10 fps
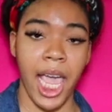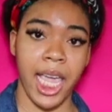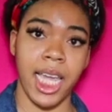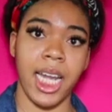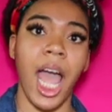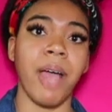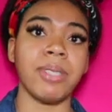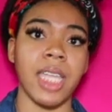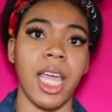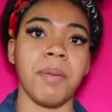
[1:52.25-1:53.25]
and I
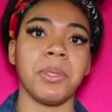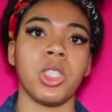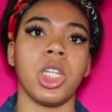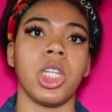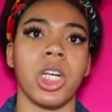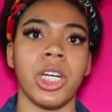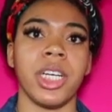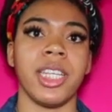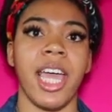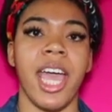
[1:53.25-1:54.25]
was able to
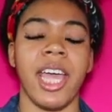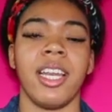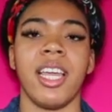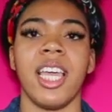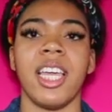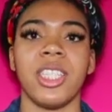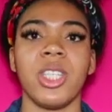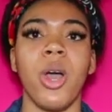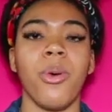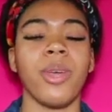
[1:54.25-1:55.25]
learn that
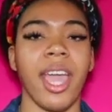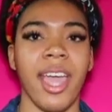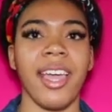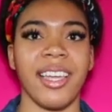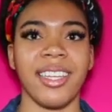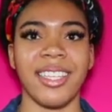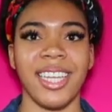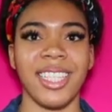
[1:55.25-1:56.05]
it's okay.